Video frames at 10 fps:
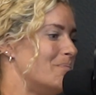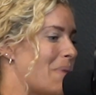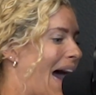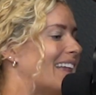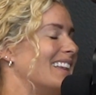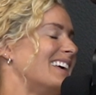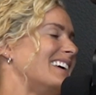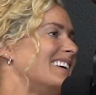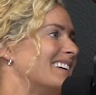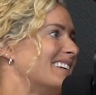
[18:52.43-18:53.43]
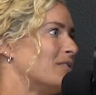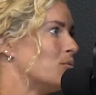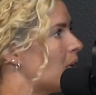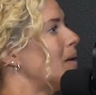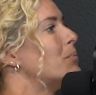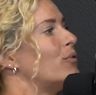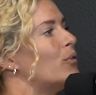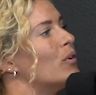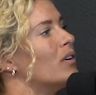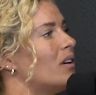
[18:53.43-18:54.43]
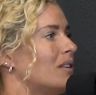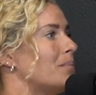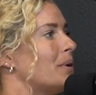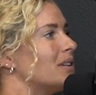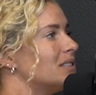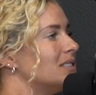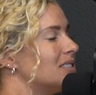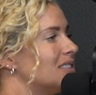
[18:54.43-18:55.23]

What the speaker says: badly right before Olympics.